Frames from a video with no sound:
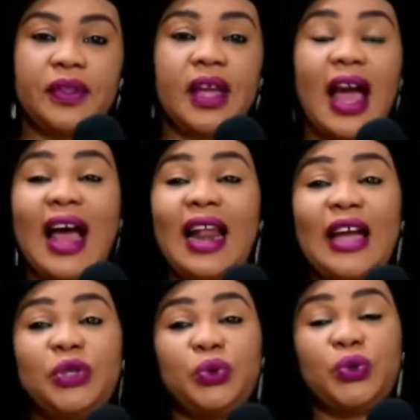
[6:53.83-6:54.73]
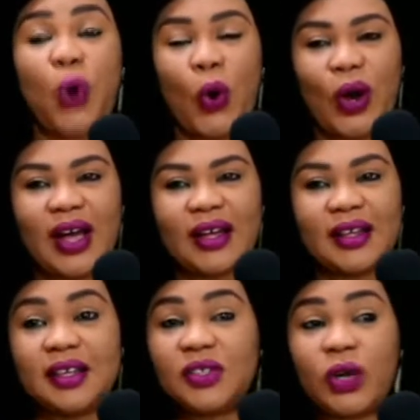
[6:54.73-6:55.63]
I like to talk,
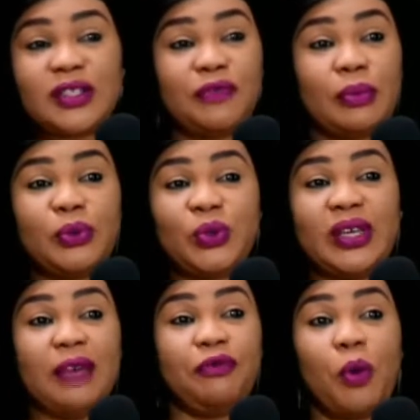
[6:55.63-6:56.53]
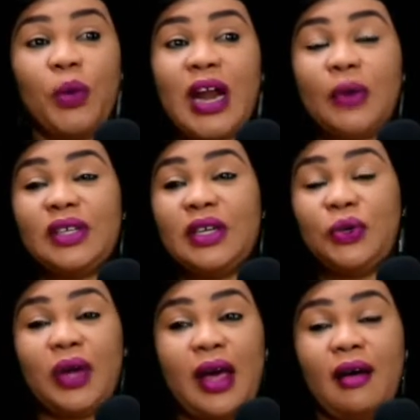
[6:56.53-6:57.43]
not from today. From when I was a little
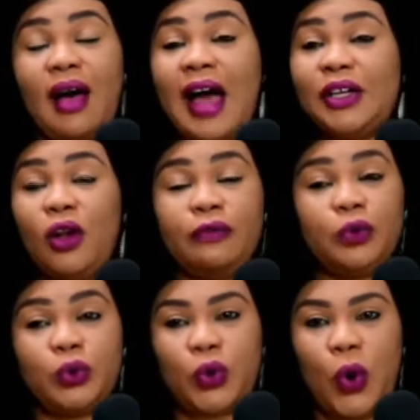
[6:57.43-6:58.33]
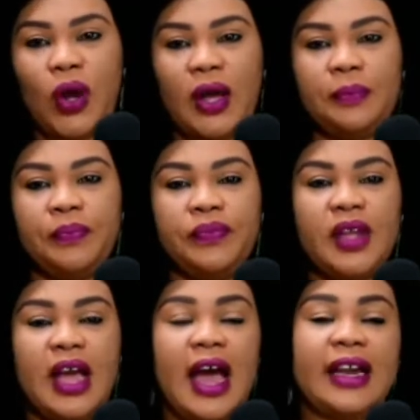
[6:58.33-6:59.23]
girl, I love to talk.
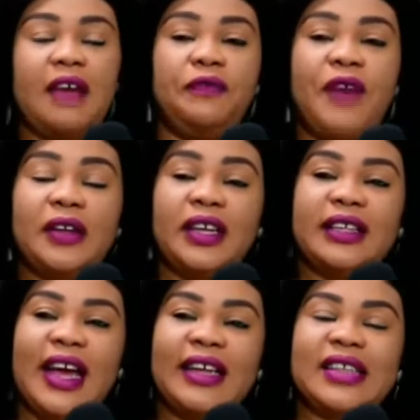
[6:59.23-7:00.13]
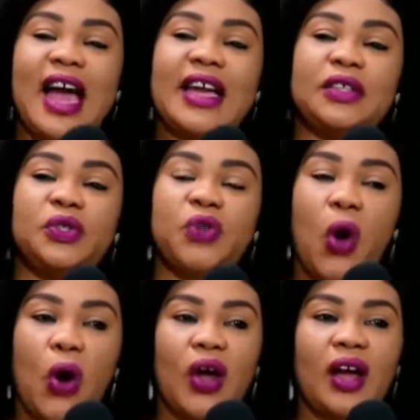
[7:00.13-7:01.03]
And I found out that I can talk